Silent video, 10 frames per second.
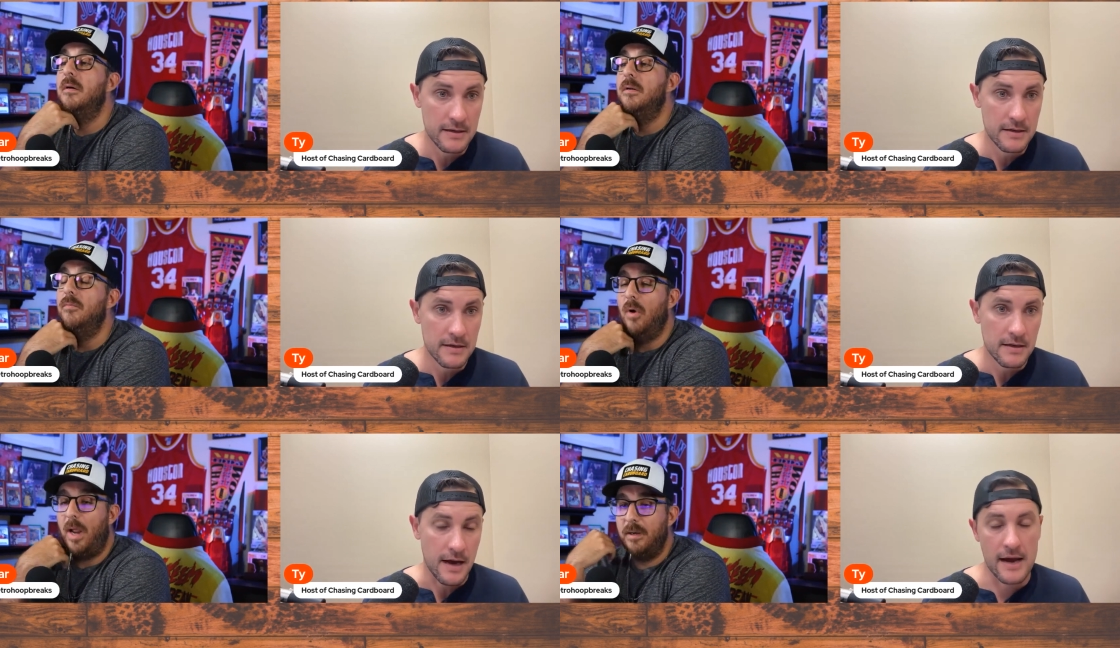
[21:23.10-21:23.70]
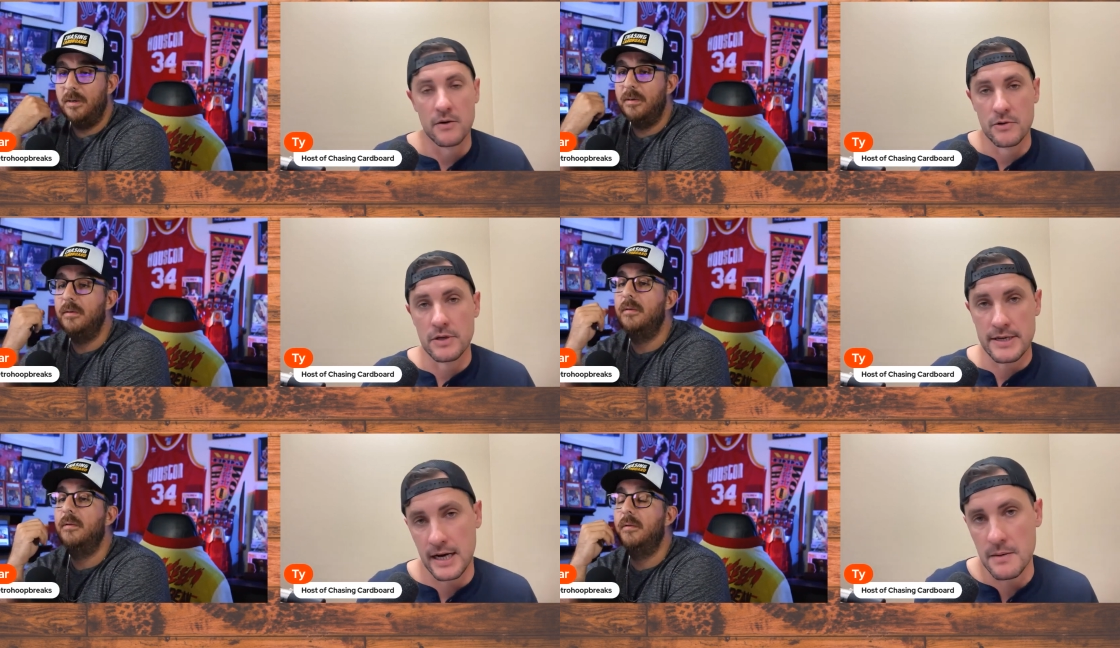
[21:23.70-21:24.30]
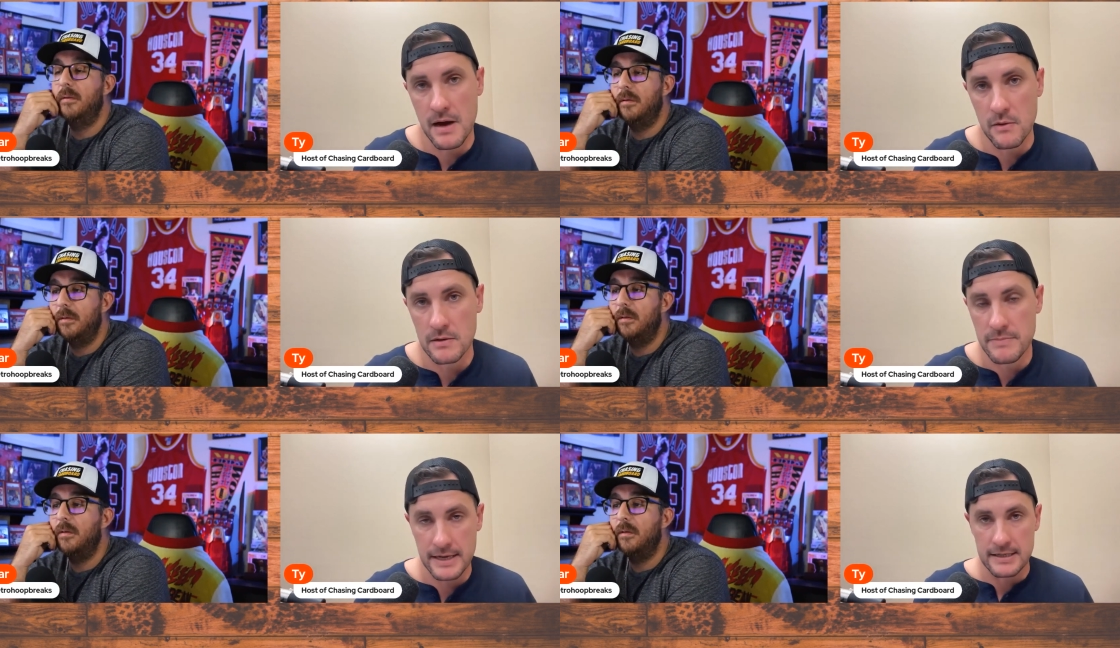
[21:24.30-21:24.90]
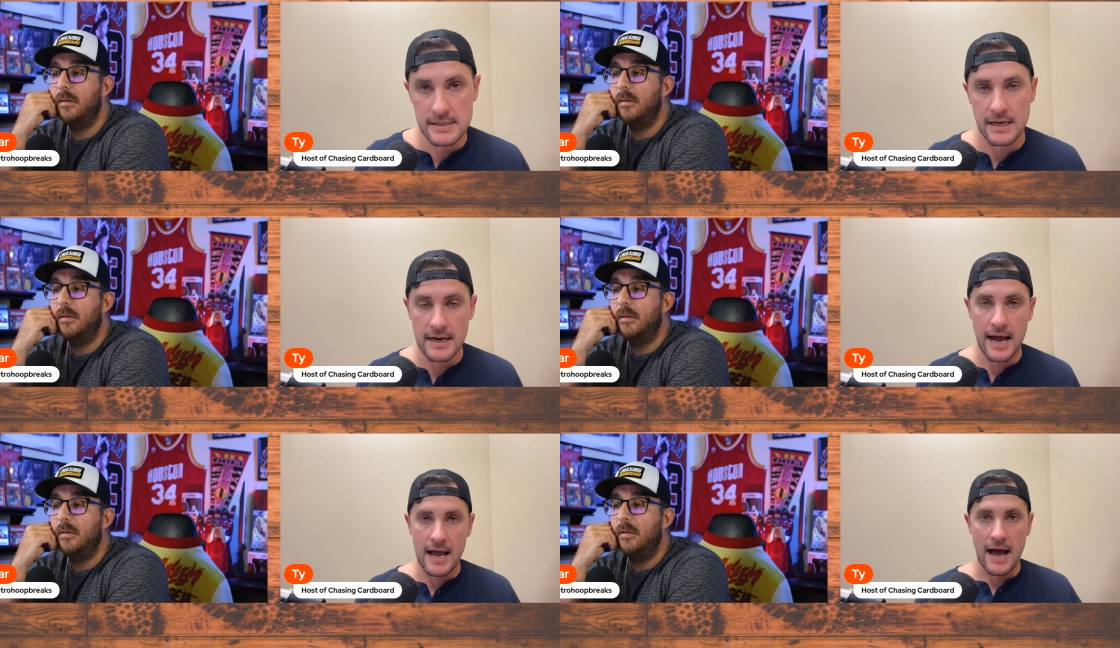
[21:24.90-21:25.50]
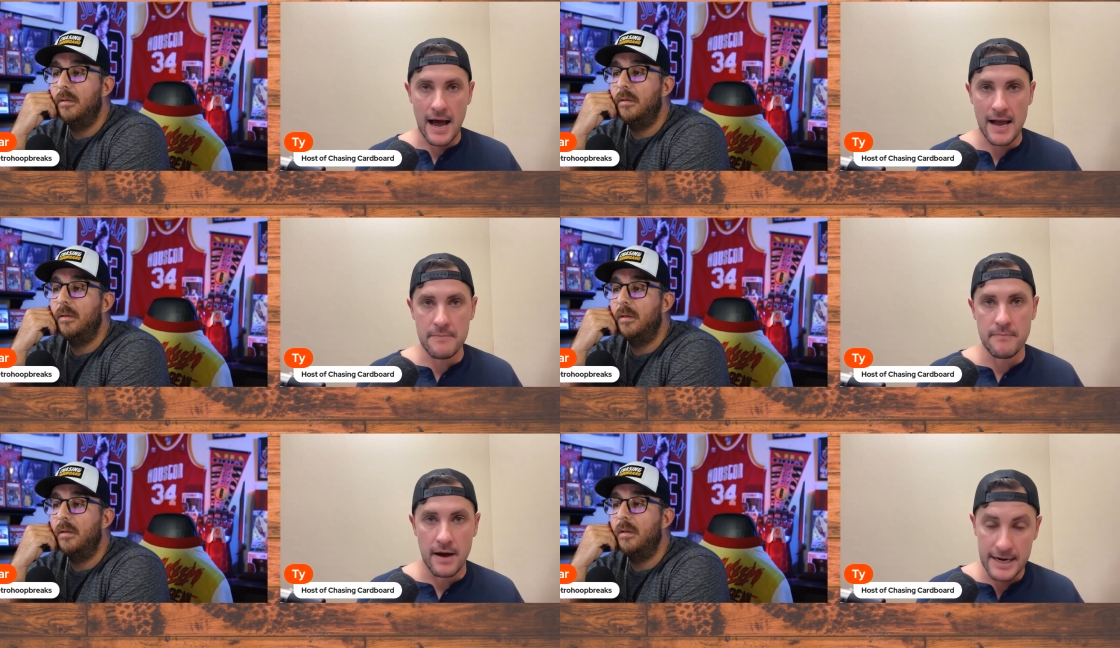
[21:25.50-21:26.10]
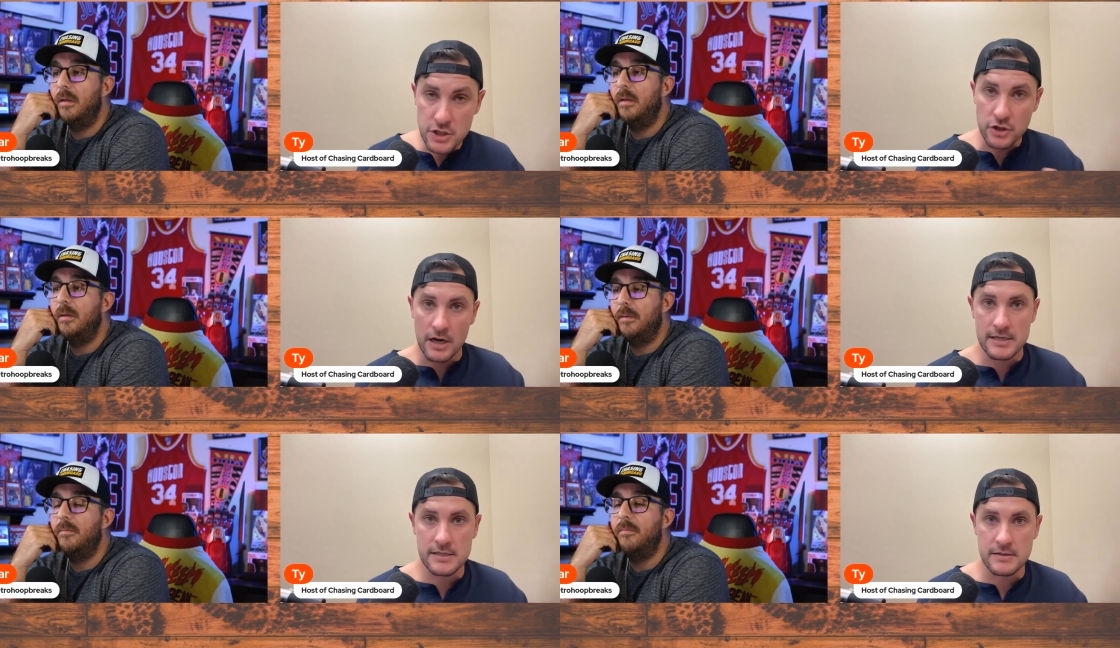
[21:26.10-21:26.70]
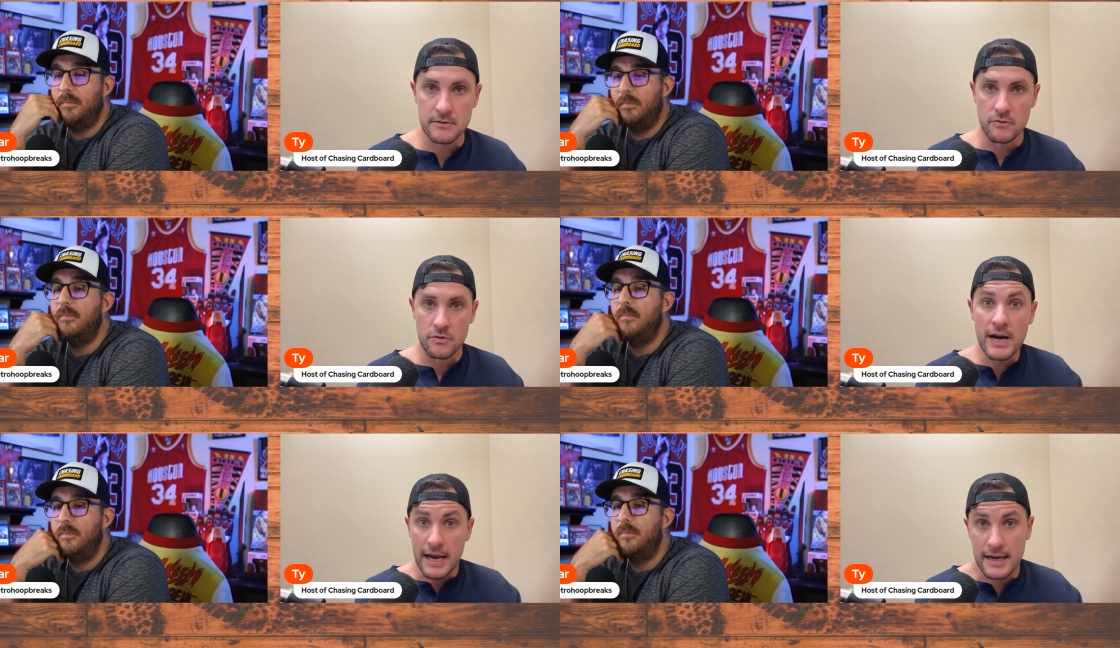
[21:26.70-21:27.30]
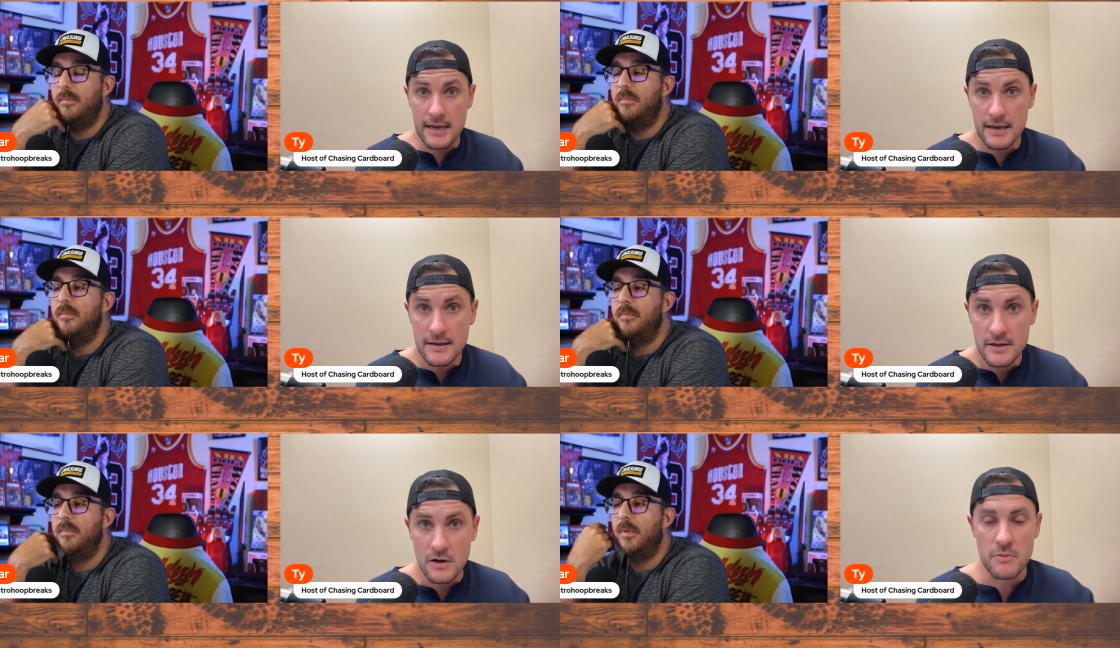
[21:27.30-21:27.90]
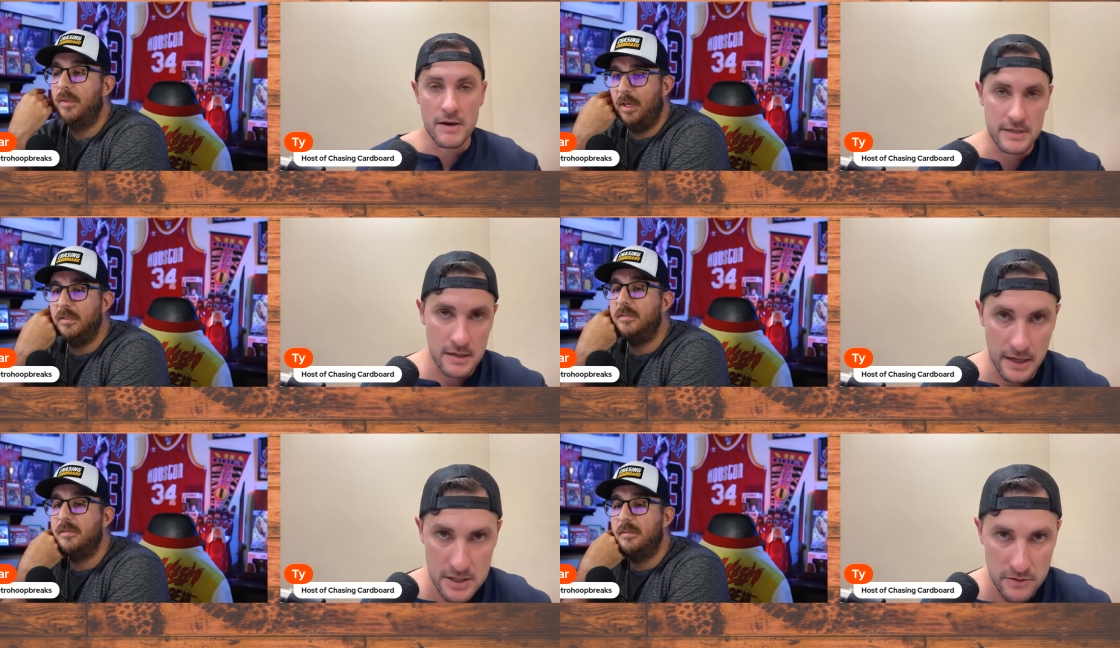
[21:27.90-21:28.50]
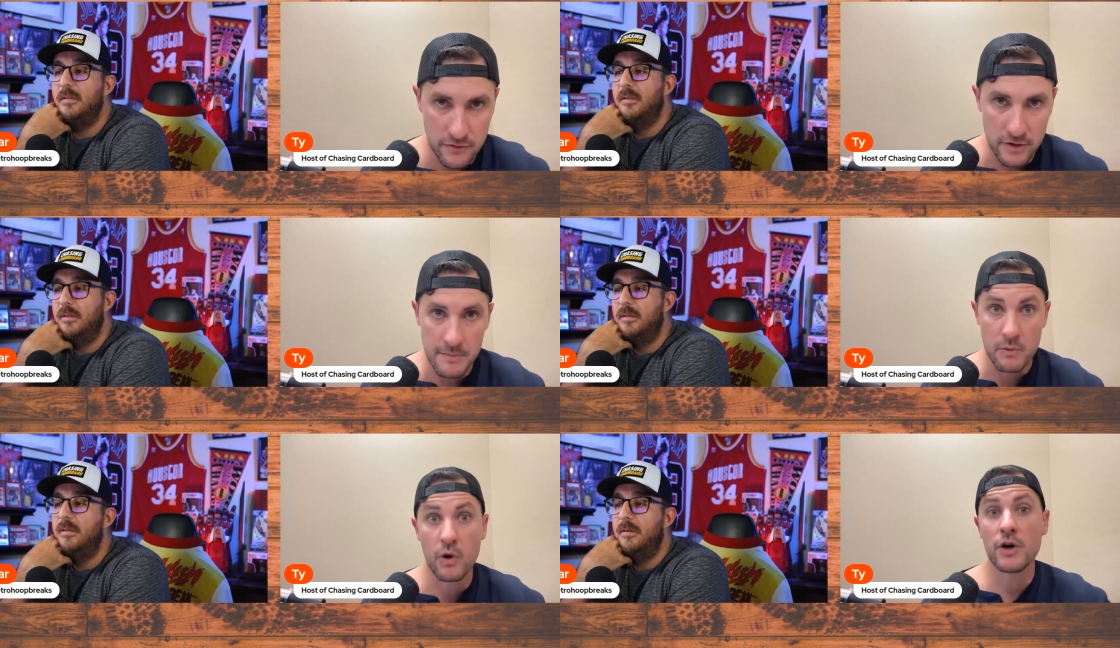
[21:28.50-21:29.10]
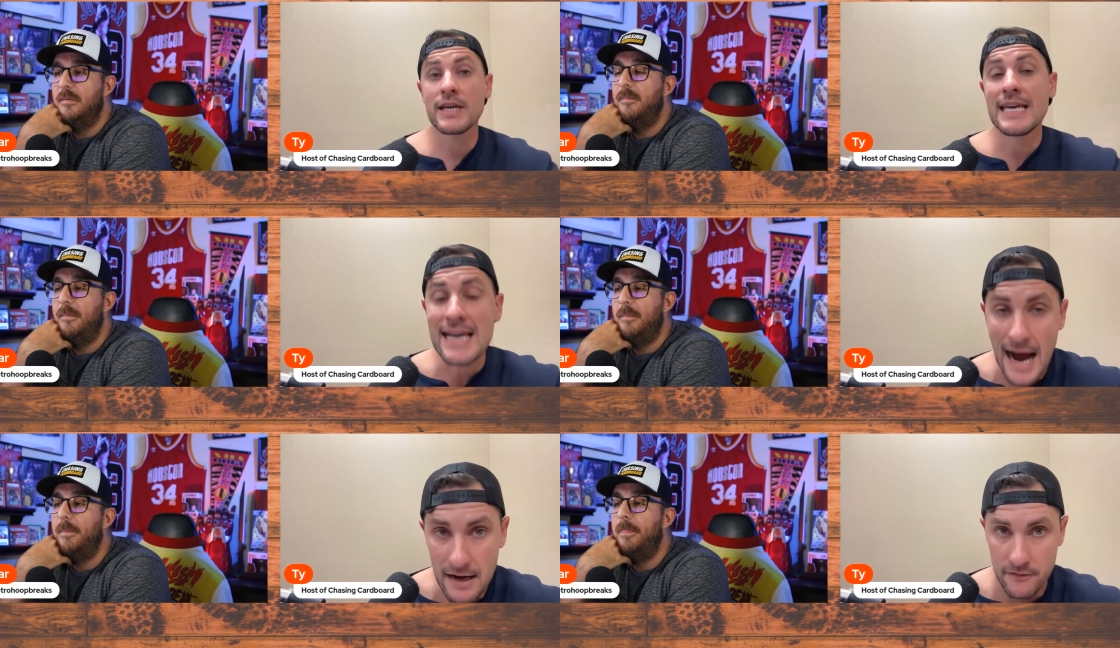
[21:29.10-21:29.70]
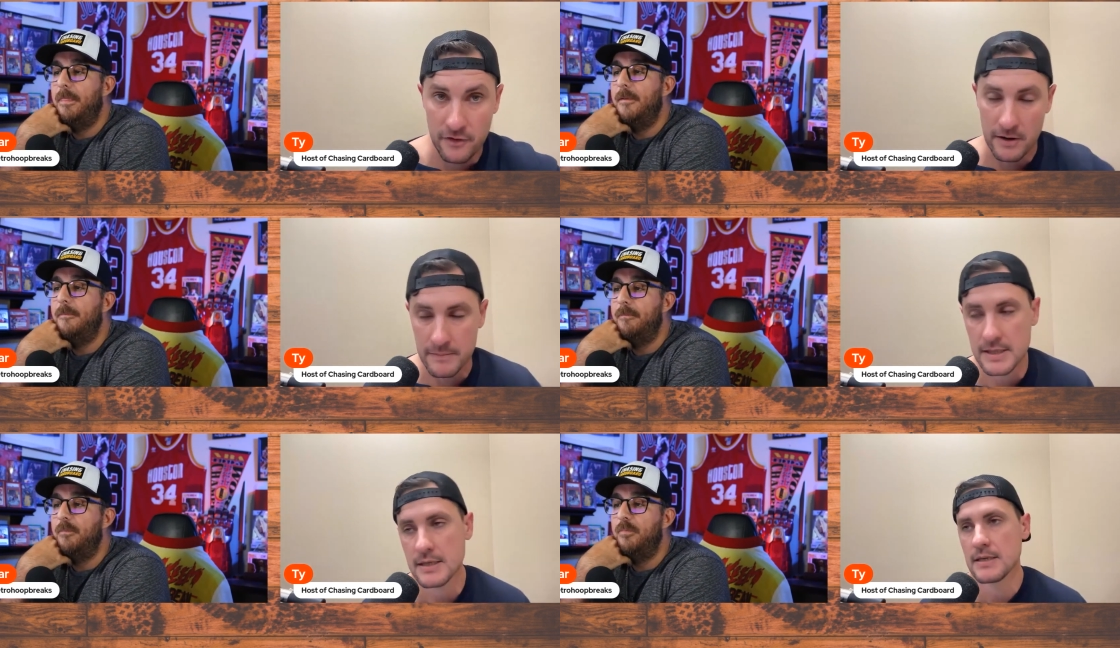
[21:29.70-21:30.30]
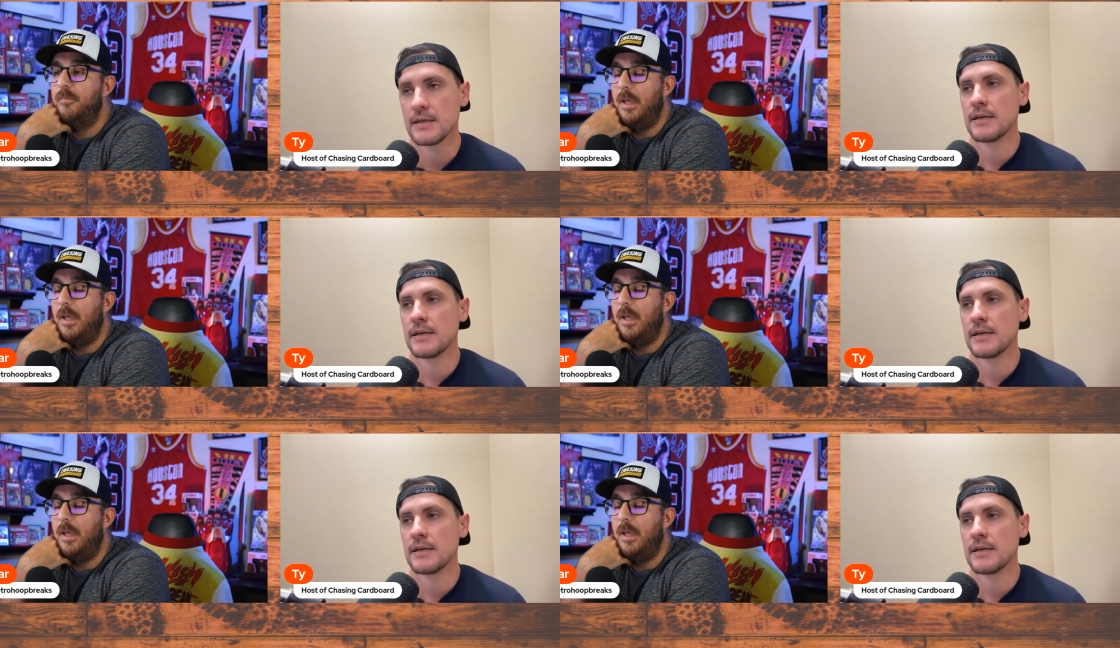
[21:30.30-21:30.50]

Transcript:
Speaker 1: Right. I don't really care about what Beckett said. I I I trust Rick, who we bought yes. the collection from, and where he got it from. Yeah.